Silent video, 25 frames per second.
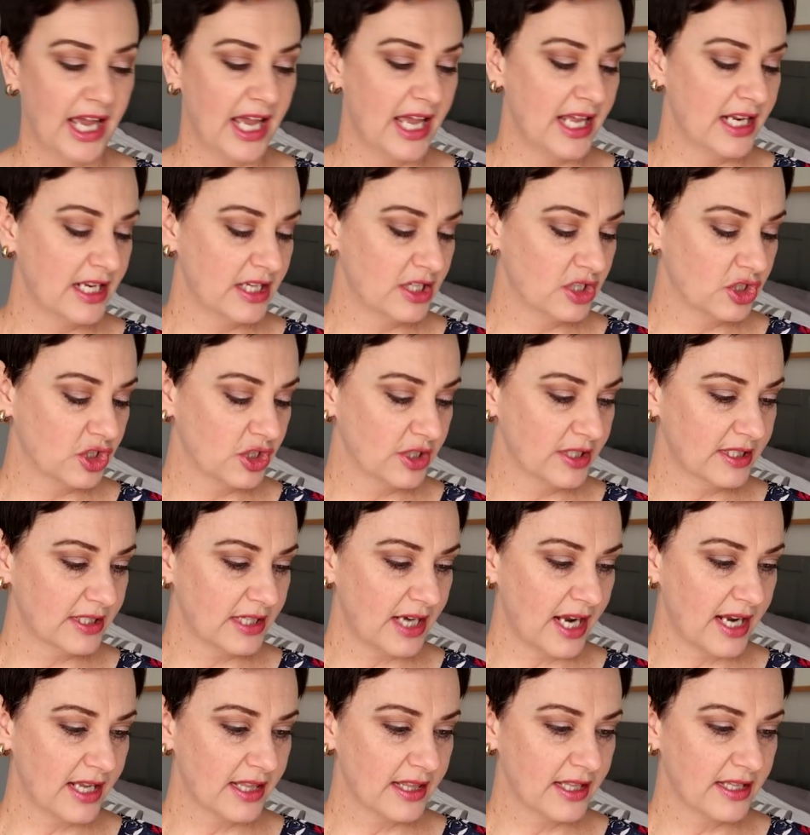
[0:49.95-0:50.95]
It is just
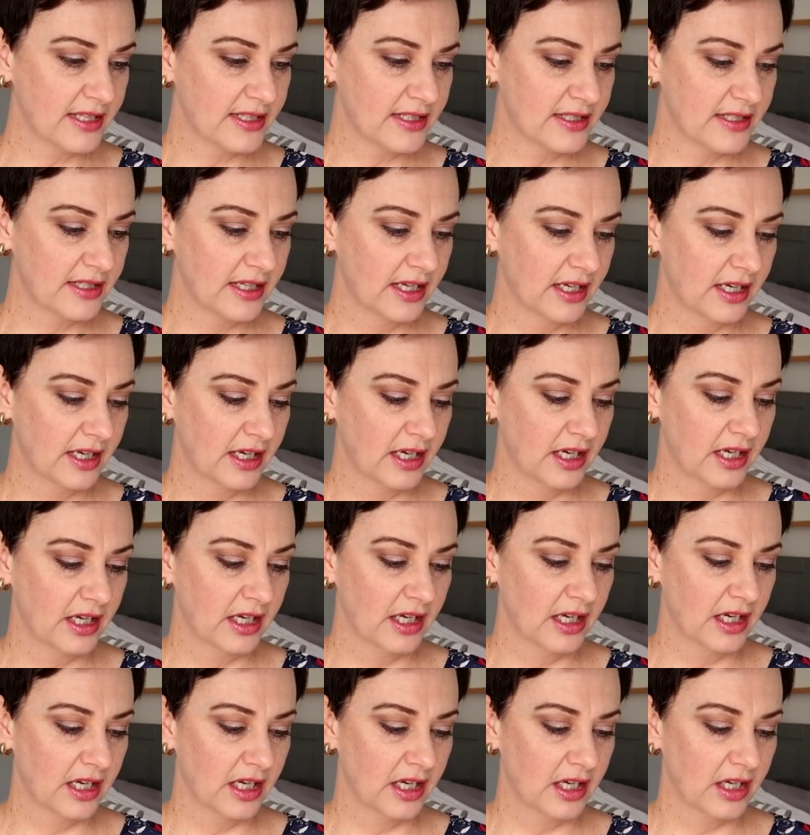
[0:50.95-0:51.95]
like this
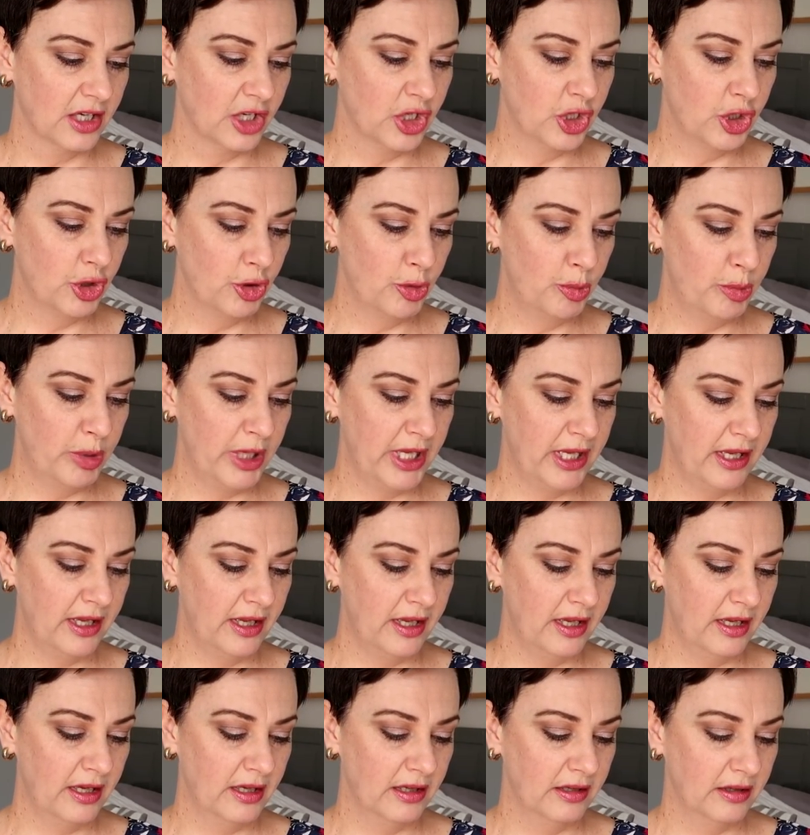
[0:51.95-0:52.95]

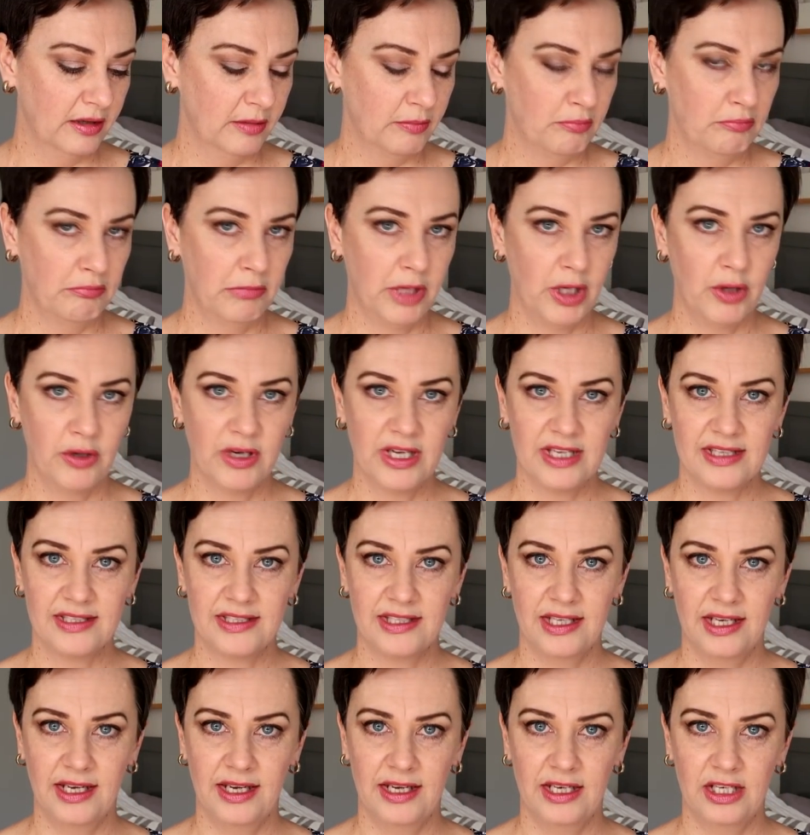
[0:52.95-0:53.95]
goopy,
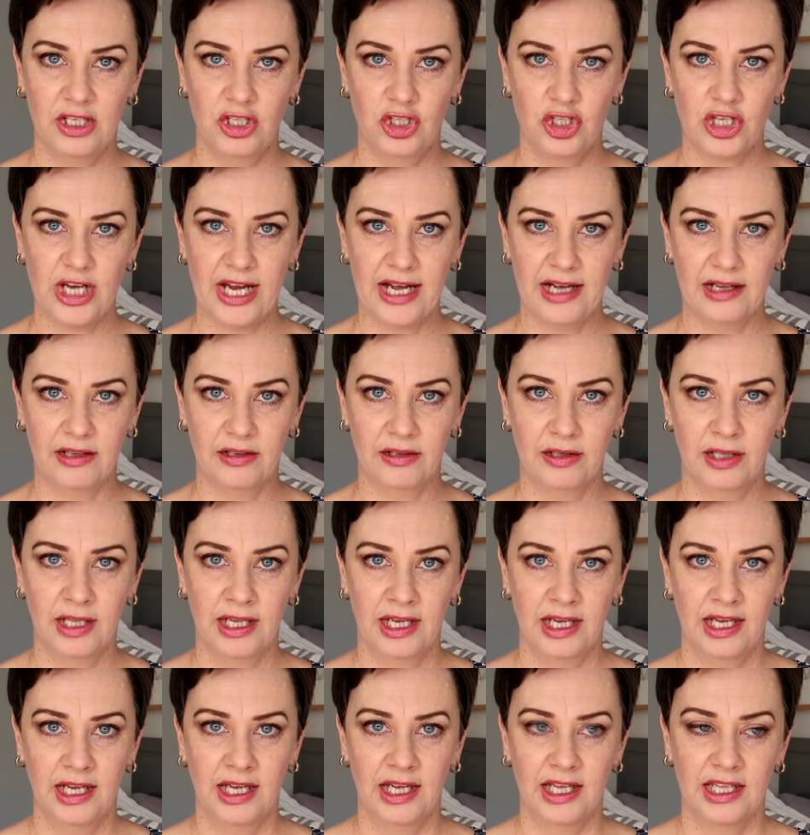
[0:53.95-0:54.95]
mucousy gel
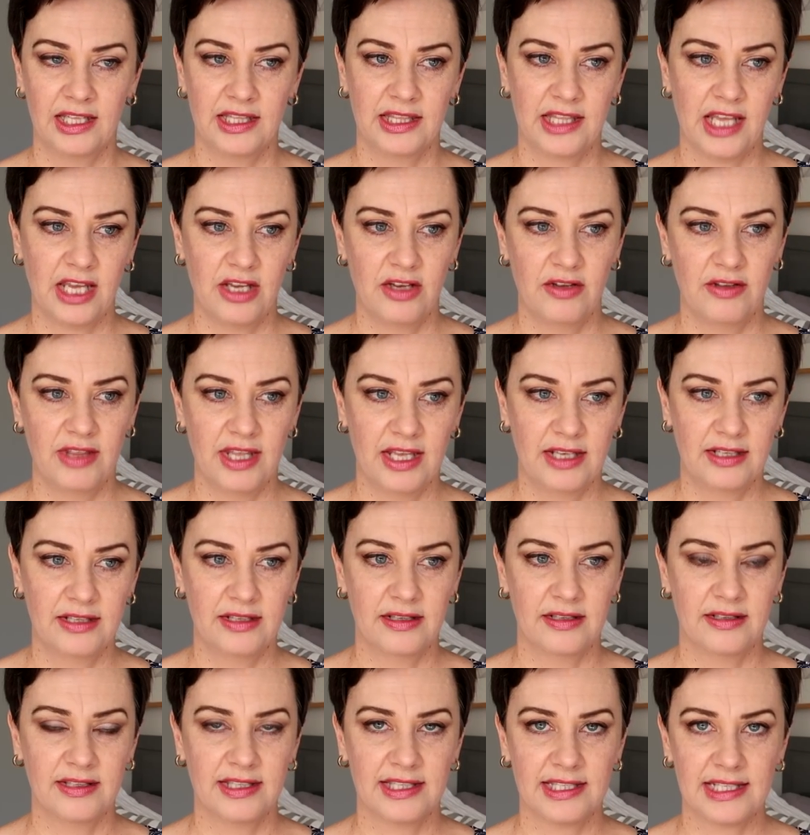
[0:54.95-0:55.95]
that you
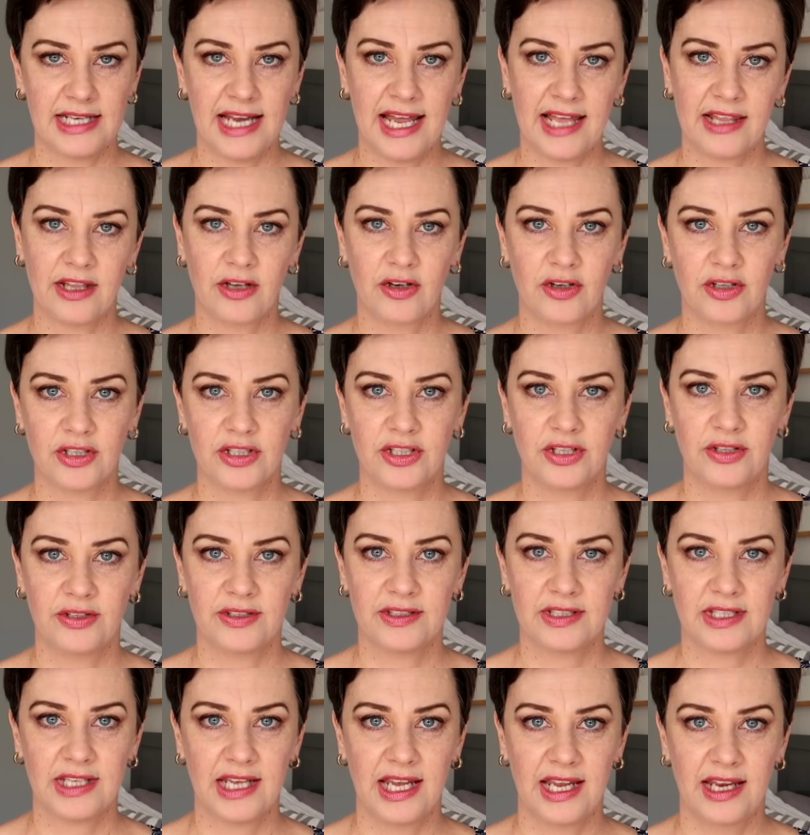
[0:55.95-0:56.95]
then slather onto your
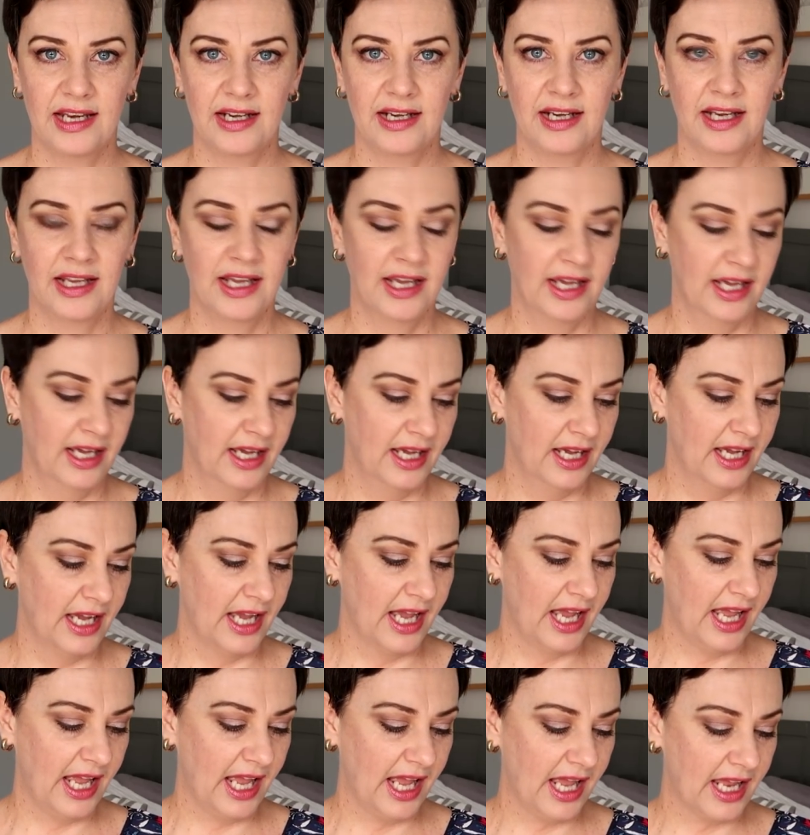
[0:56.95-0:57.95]
skin
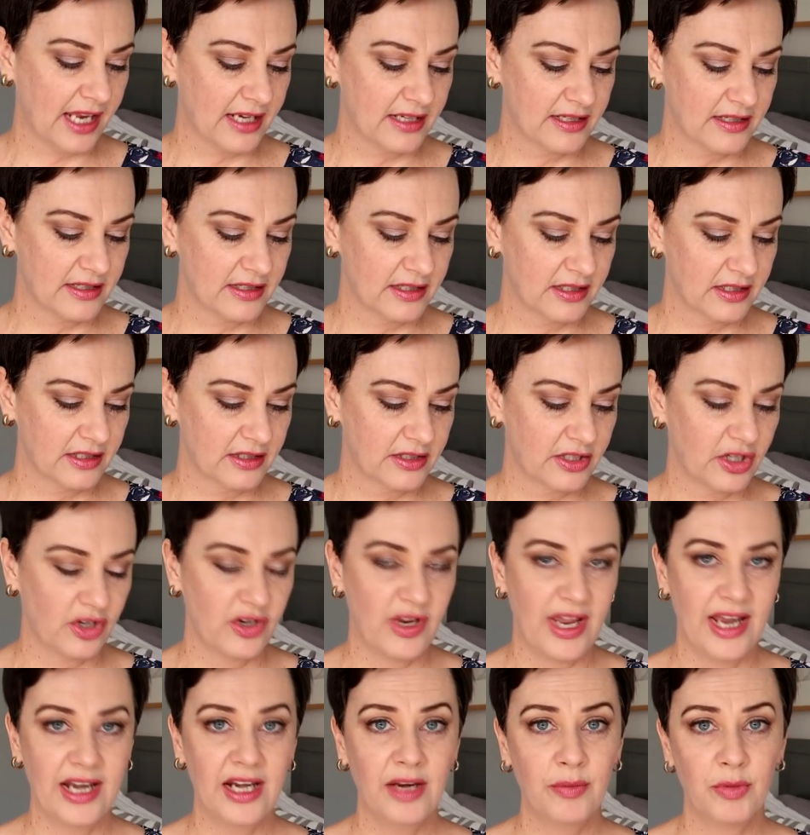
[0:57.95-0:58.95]
and so
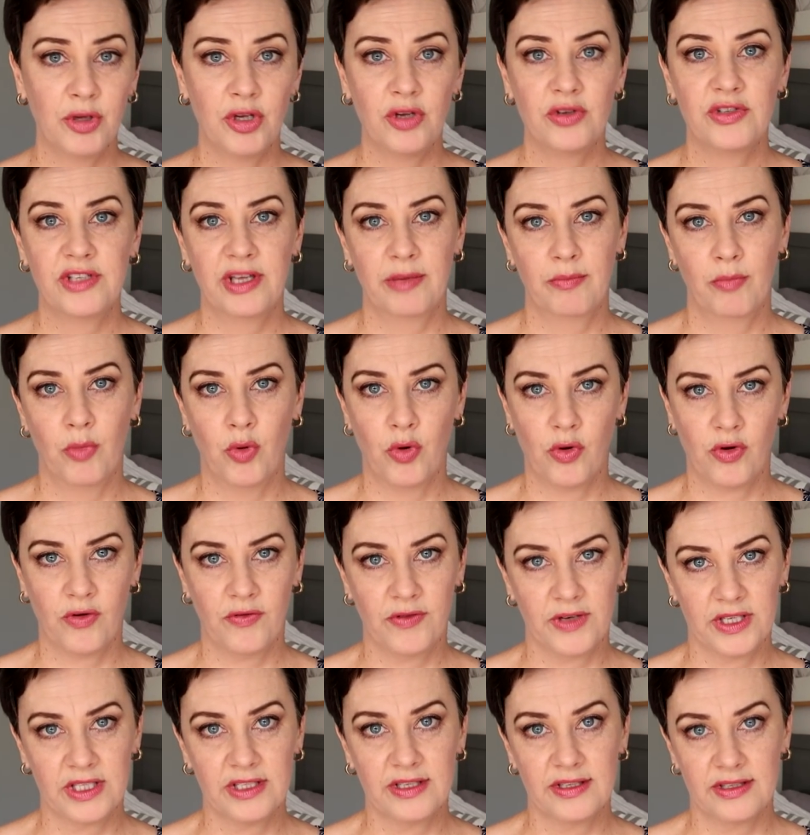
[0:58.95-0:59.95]
you end up using more
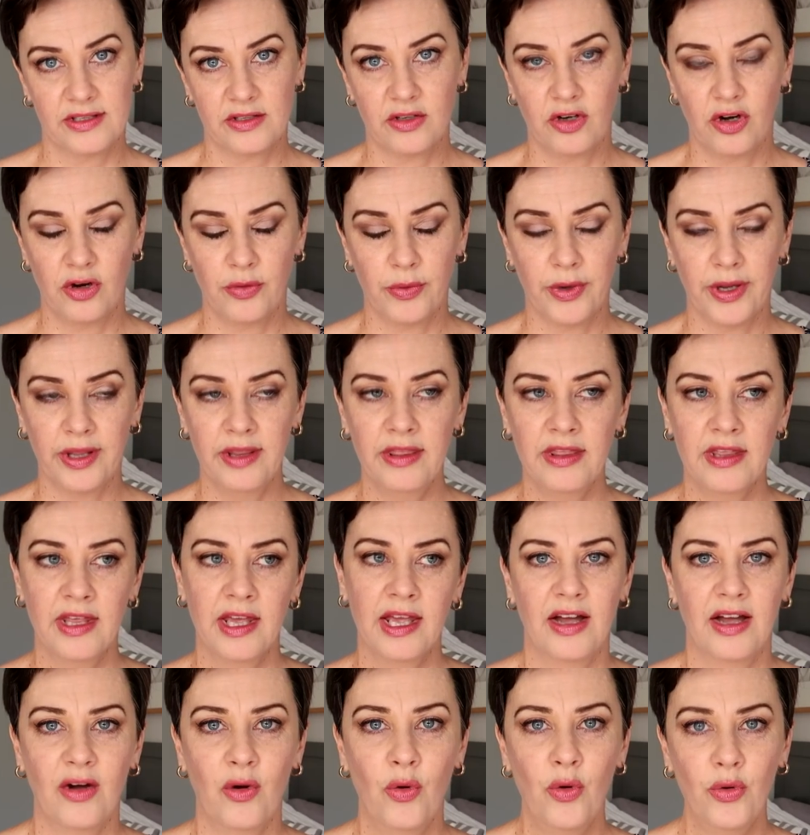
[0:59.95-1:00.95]
of it to start with.
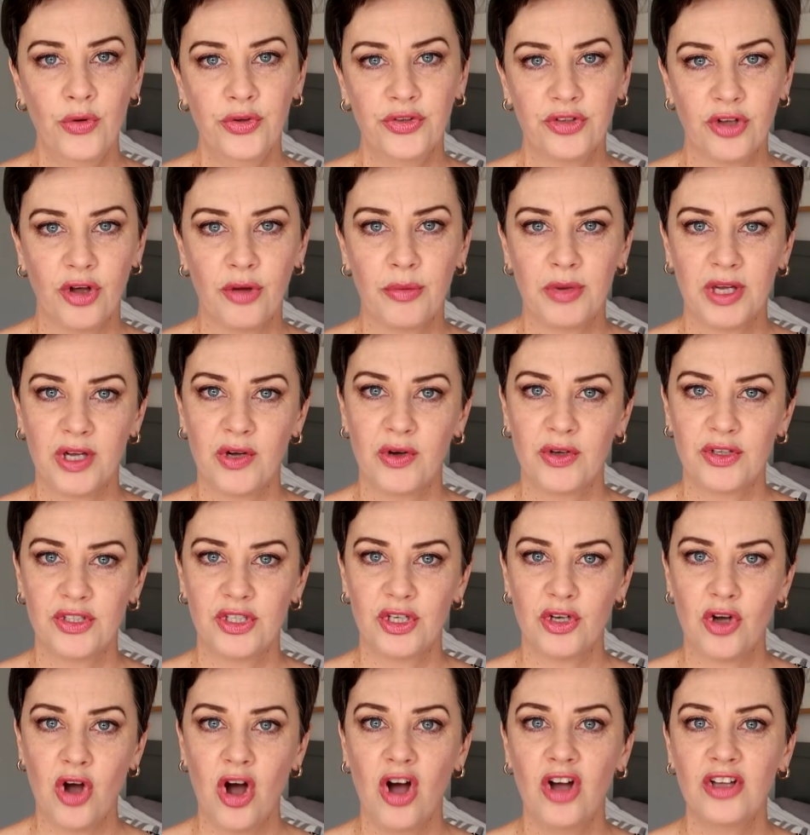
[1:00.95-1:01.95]
Also, because
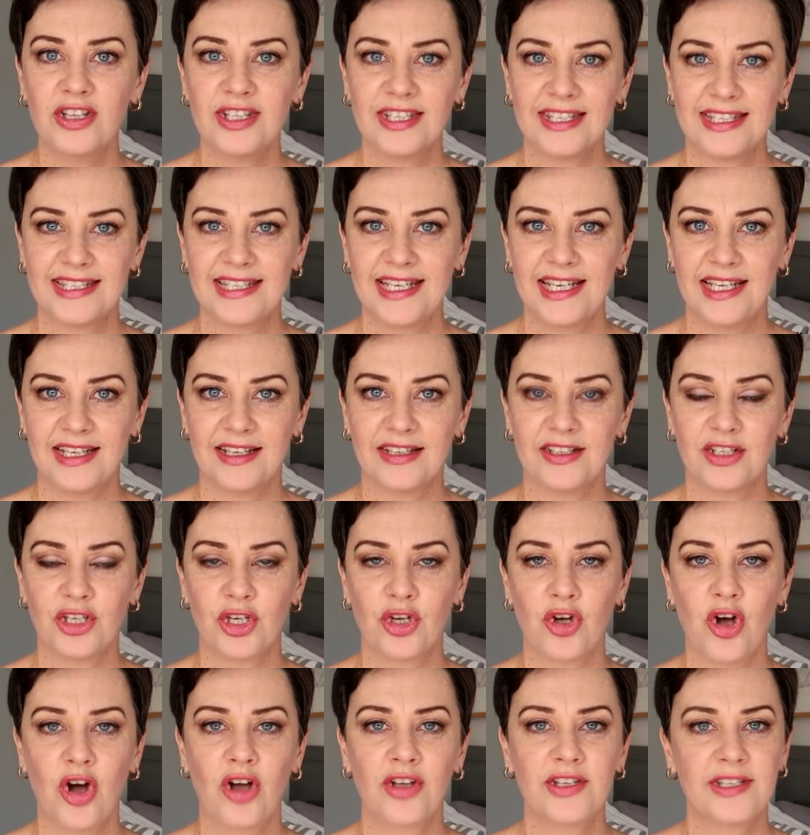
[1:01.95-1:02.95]
you can't see it,
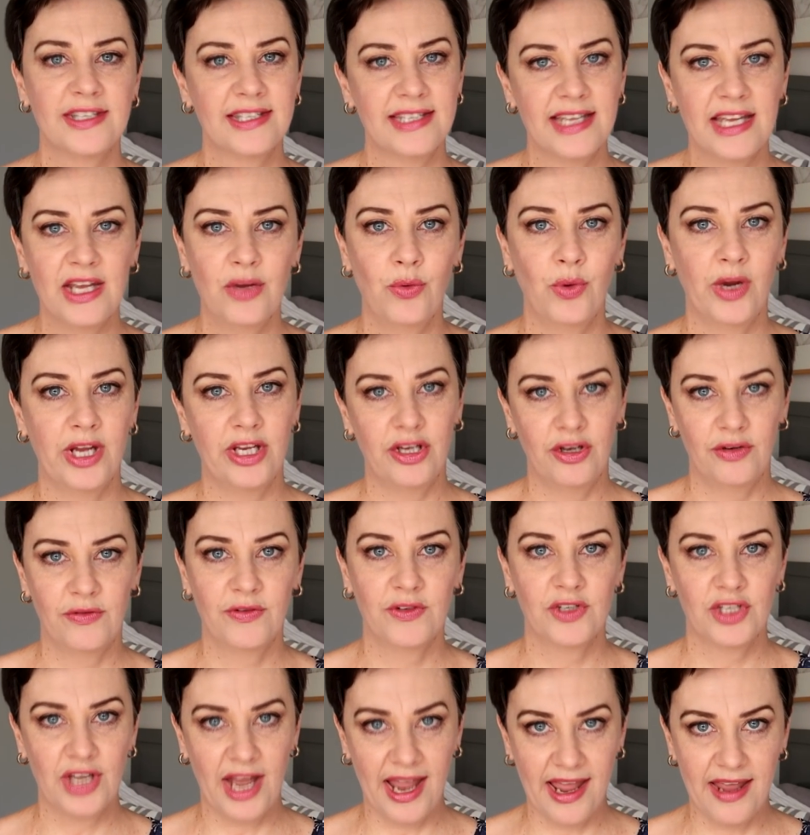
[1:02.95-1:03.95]
you can't see where you've
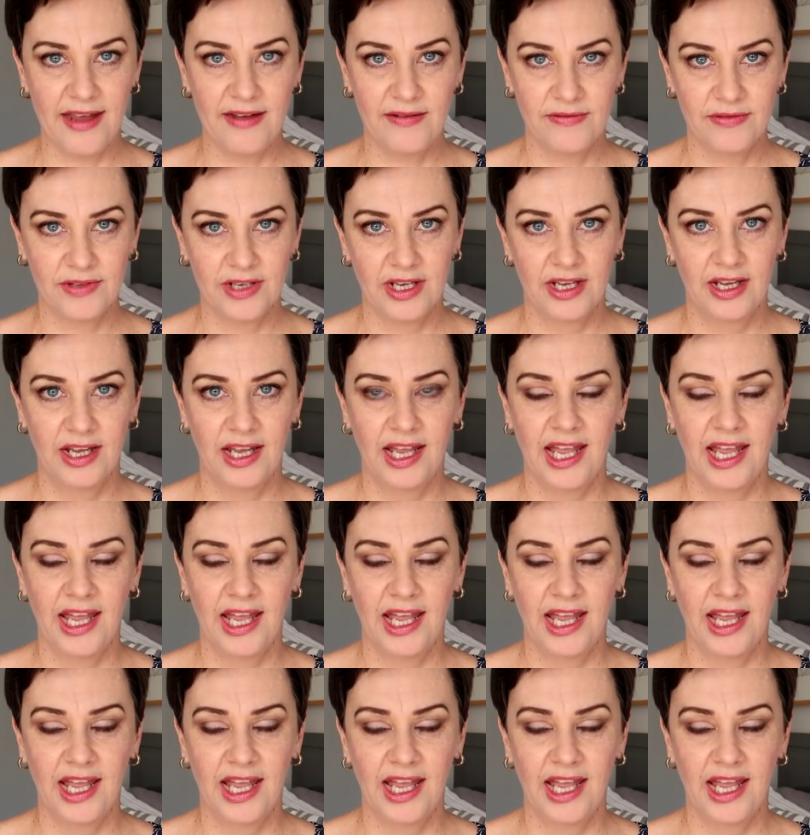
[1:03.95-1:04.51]
shaved.